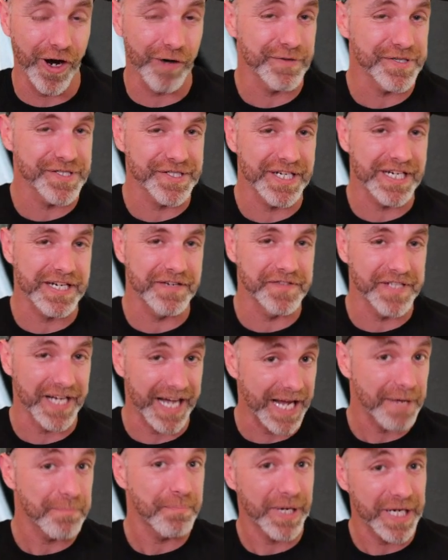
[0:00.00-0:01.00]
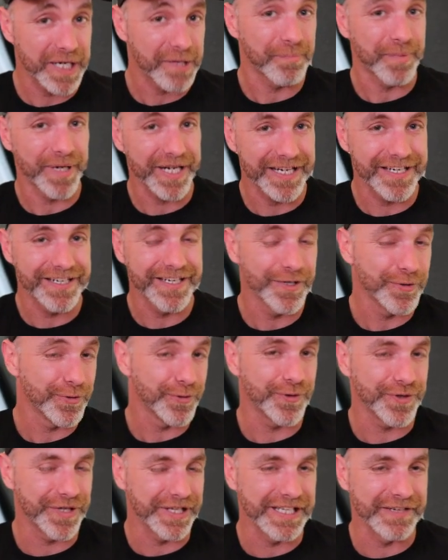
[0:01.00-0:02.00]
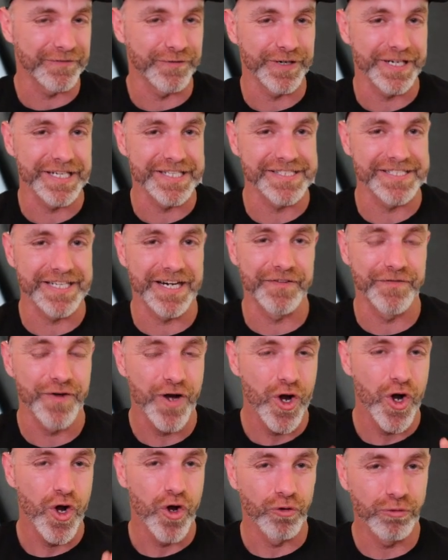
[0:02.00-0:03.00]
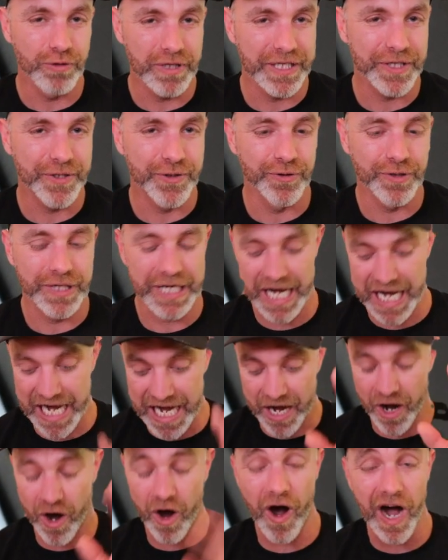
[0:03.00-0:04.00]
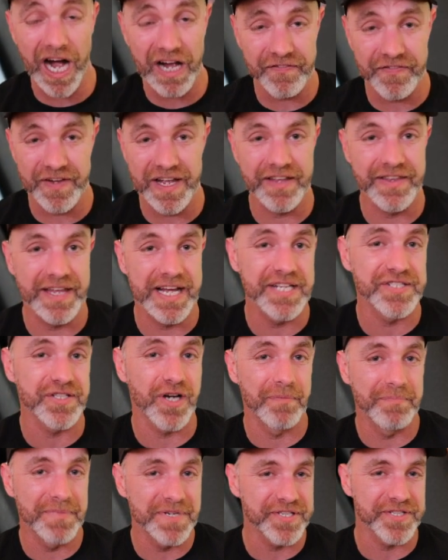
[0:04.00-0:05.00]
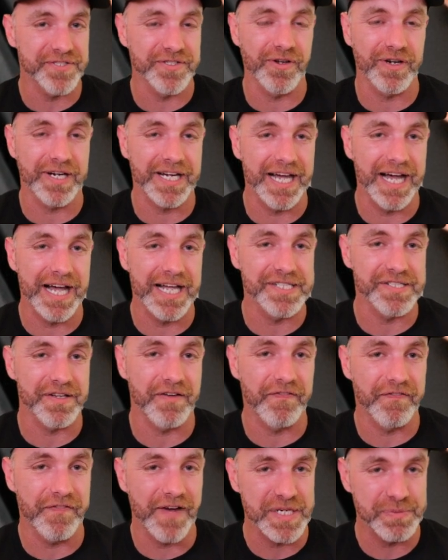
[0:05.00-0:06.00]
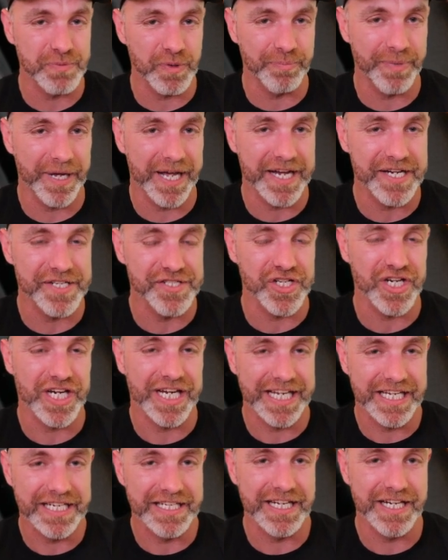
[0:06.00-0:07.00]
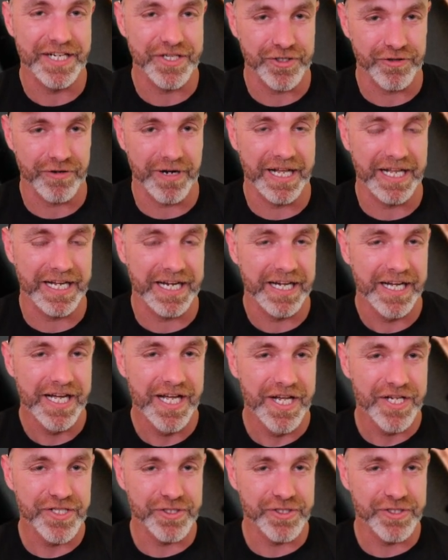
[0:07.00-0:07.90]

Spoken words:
I received a Pink Pig, or the livery itself. Really cool car. I found these on Mr. Slot Car's Facebook page in Australia.